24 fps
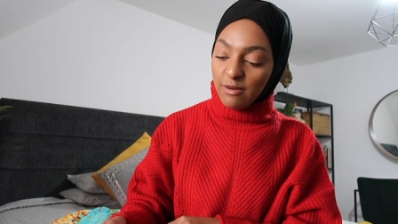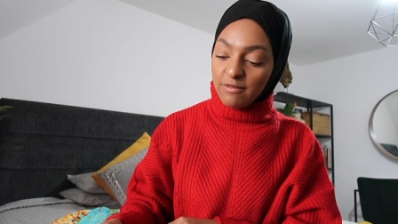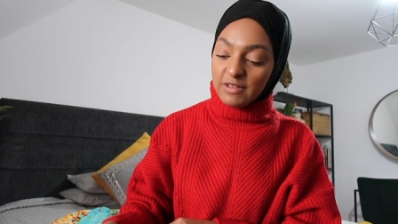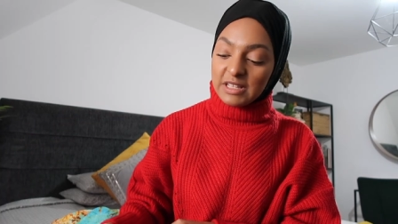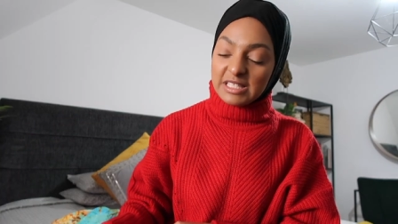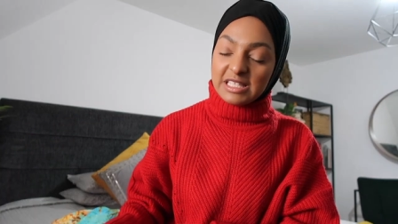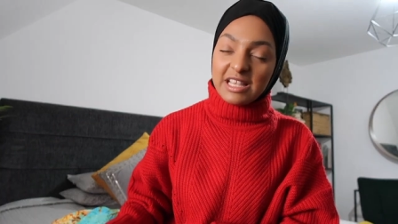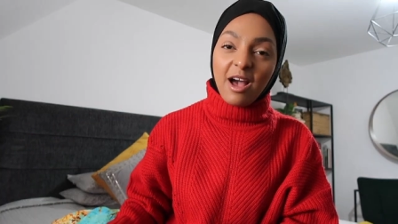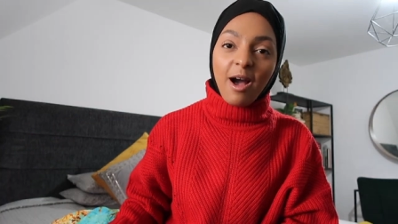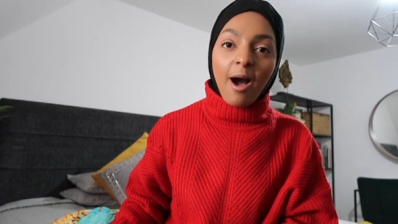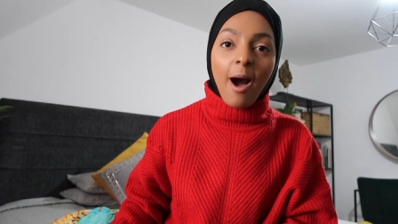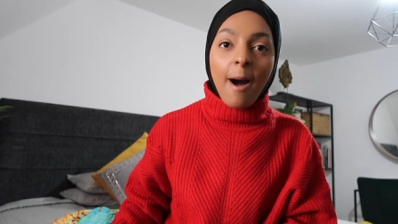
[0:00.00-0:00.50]

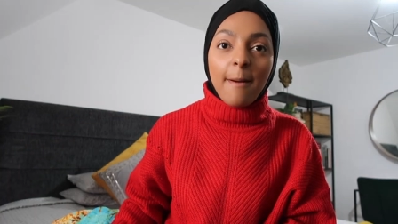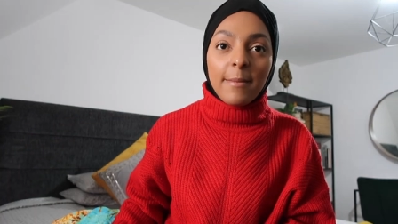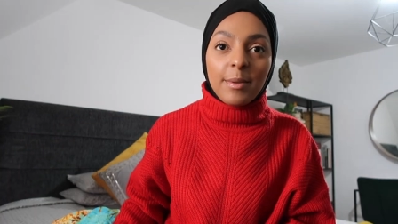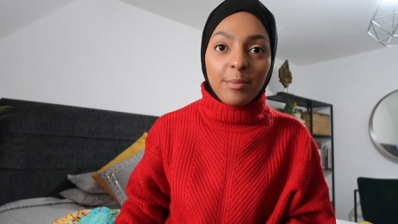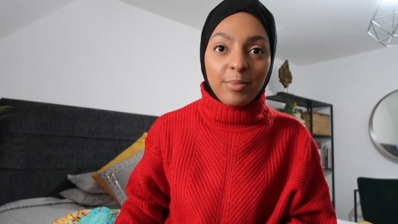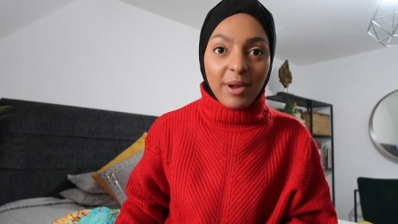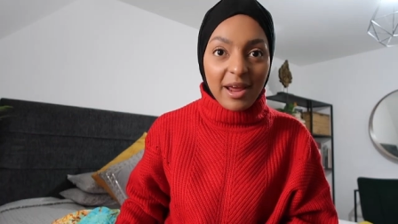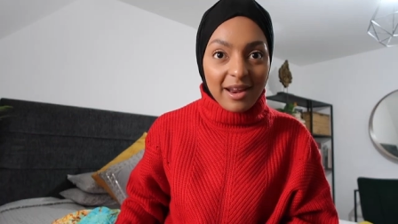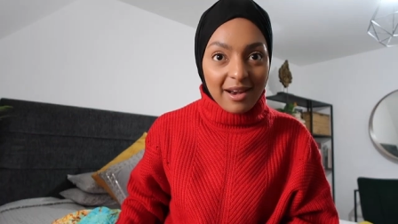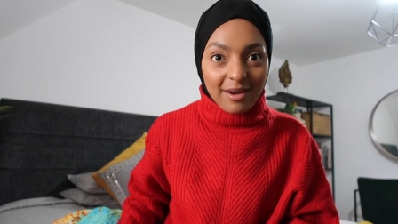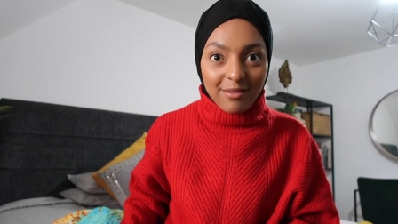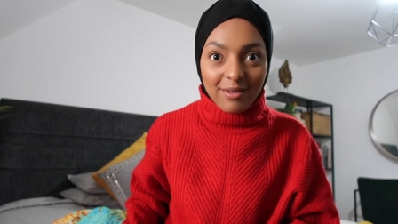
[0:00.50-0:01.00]
Obviously, I can't be
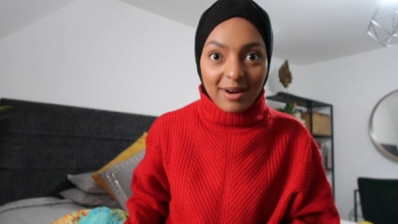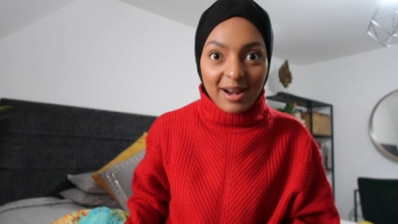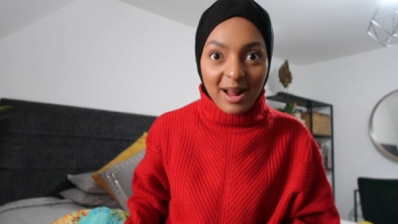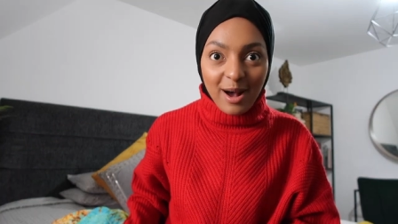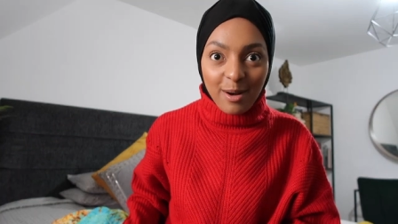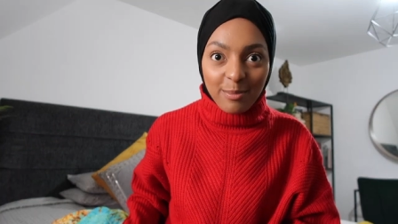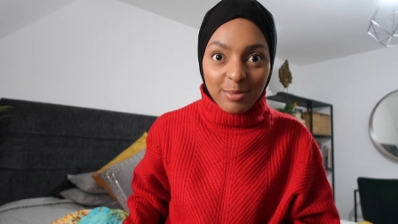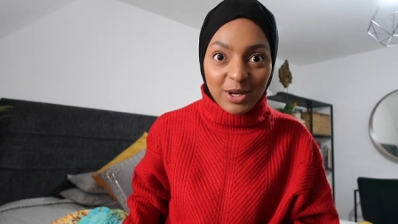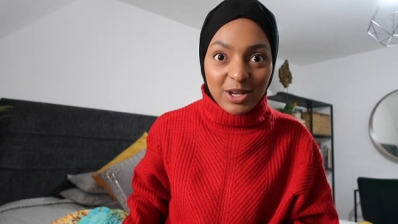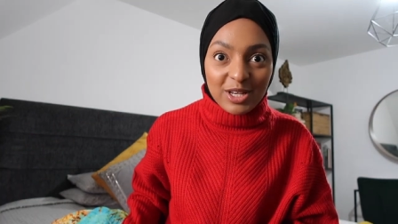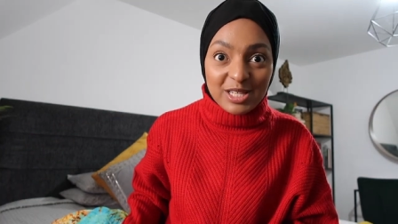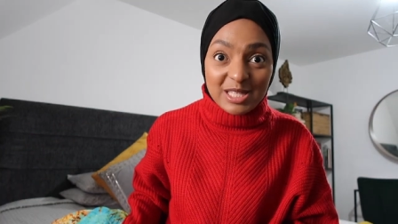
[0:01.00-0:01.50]
playing it right
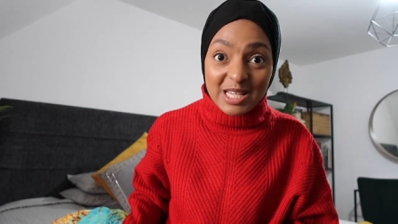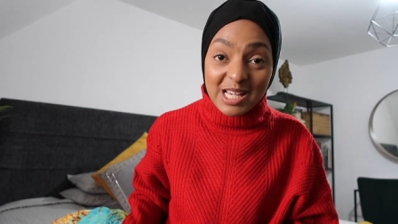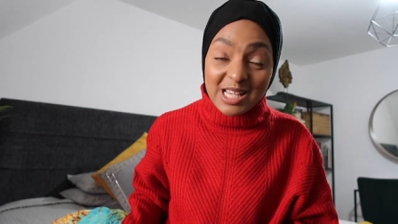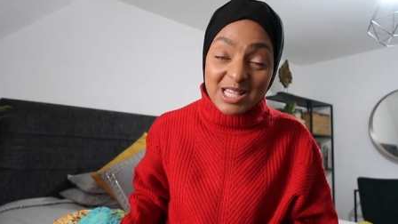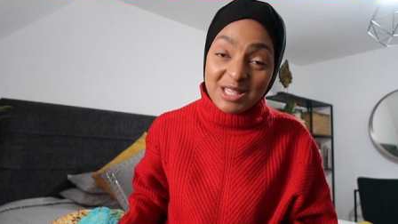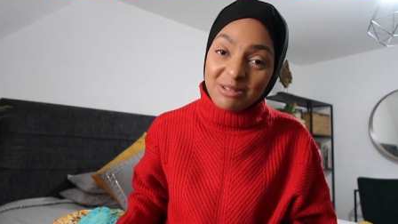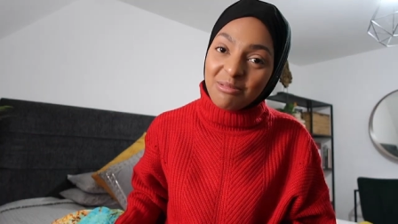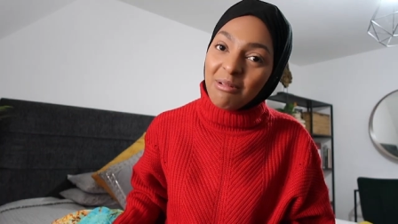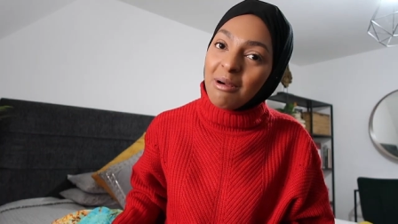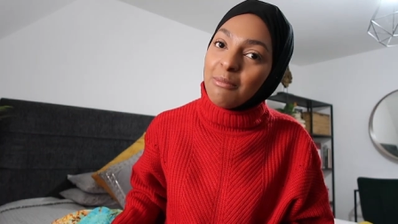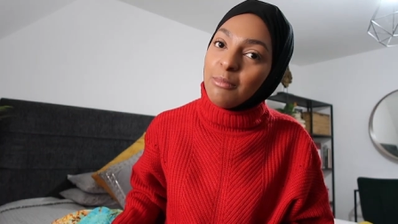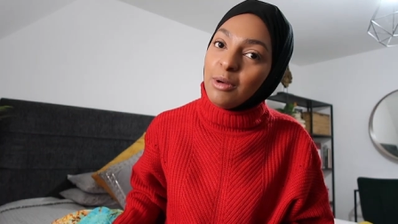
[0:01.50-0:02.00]
now because
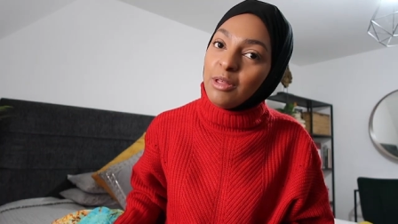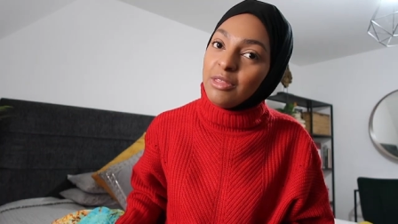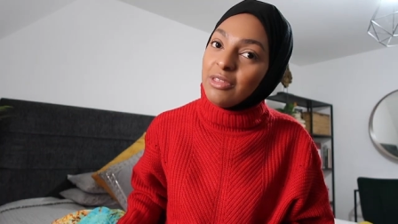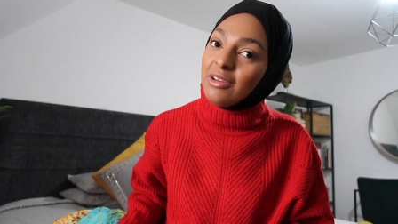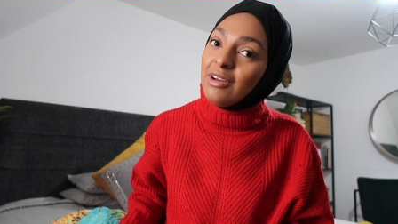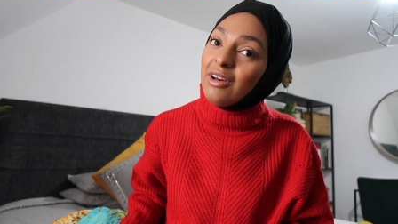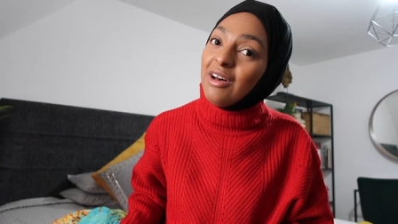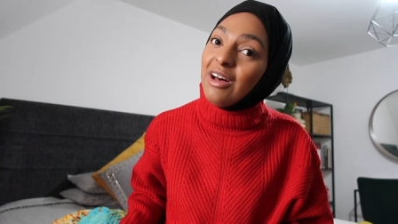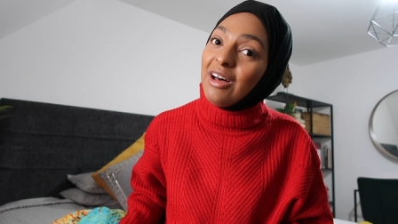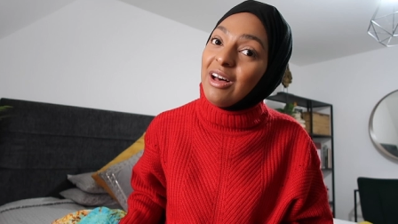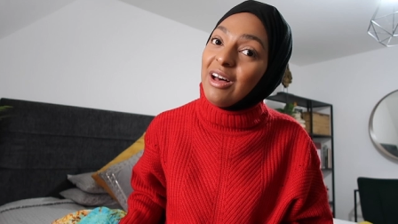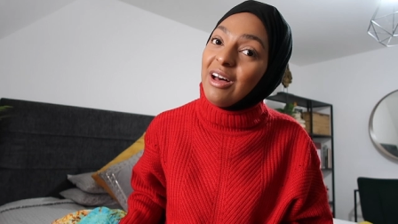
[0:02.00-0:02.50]
it's
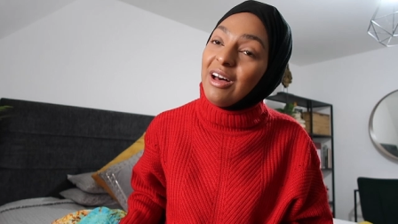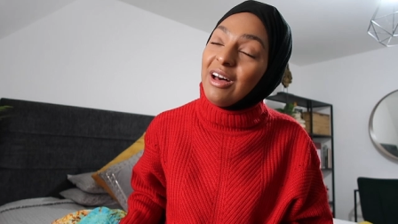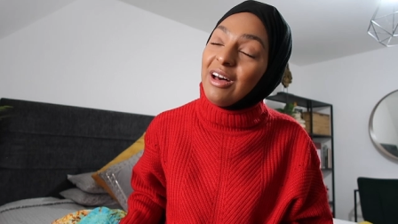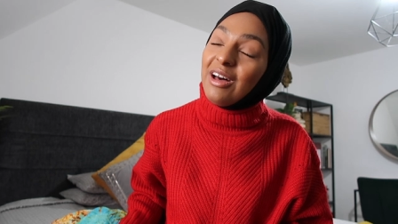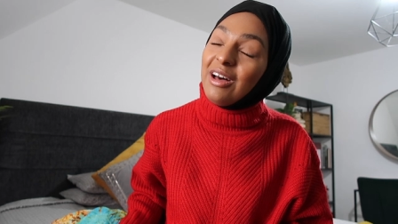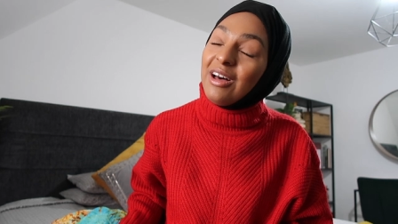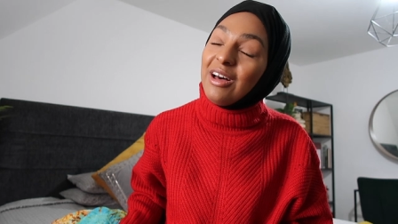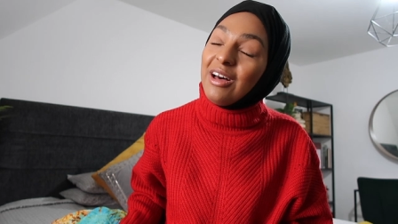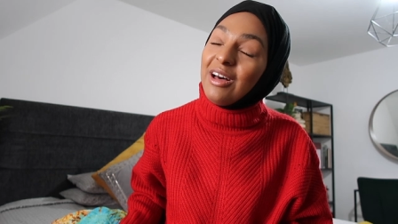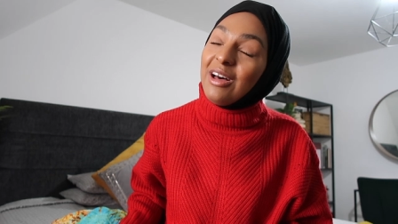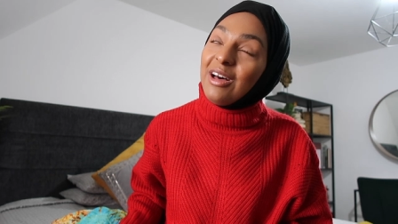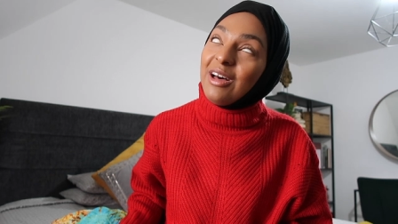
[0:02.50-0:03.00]

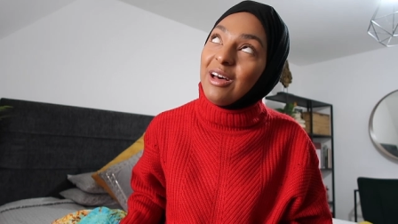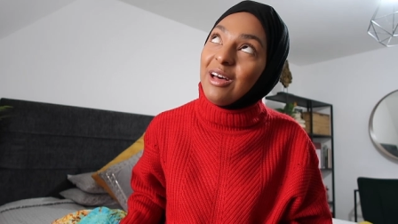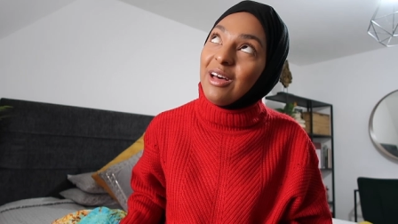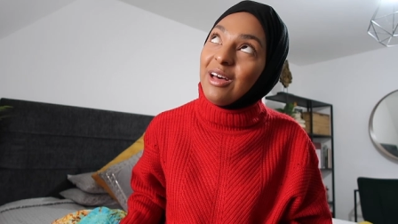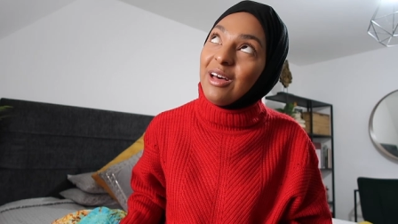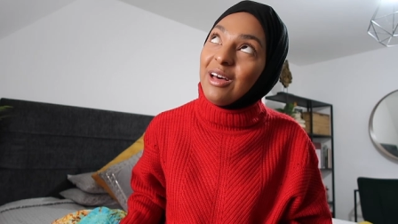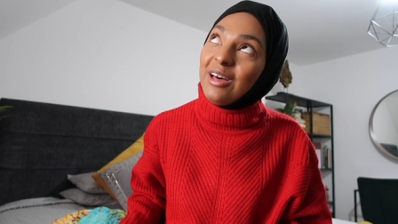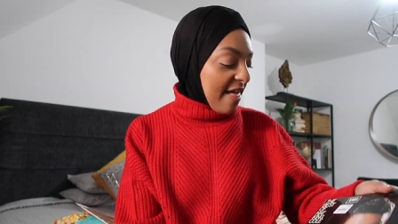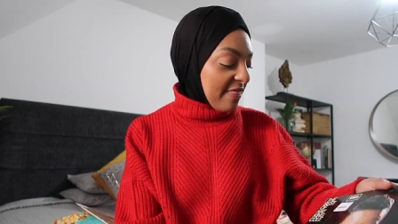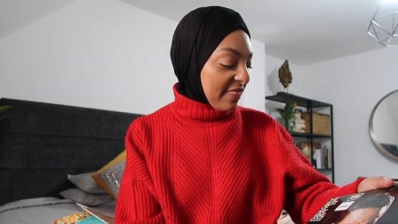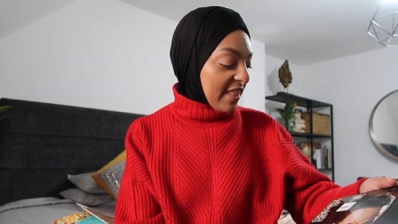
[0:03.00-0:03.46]
Ramadan.